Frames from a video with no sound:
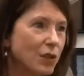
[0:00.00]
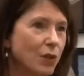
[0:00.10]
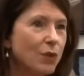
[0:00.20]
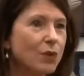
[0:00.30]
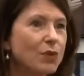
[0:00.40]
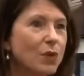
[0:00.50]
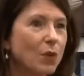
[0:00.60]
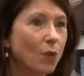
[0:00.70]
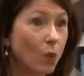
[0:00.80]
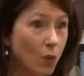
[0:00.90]
use
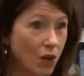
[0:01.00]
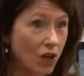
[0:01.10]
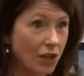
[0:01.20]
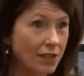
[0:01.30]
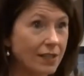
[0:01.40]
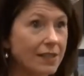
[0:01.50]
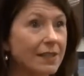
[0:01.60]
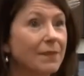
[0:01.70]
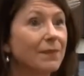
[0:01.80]
words